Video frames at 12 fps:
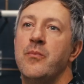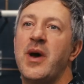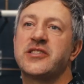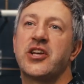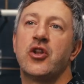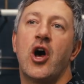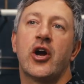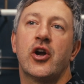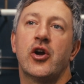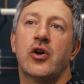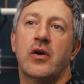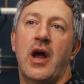Mexican
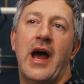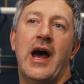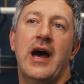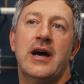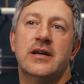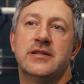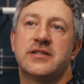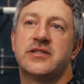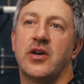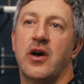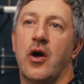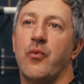lager has
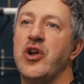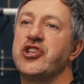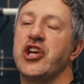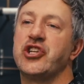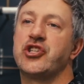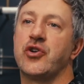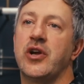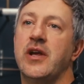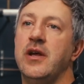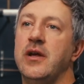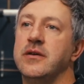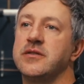a rich
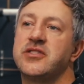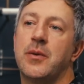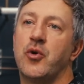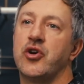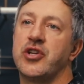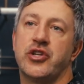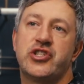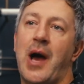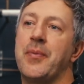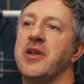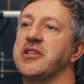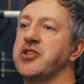history similar to
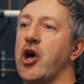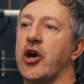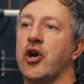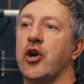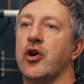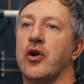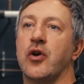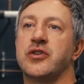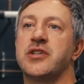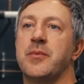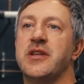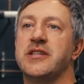Japanese lager or
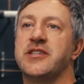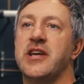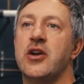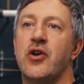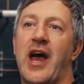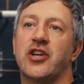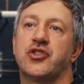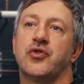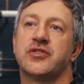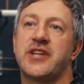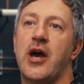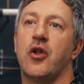some of these international
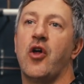style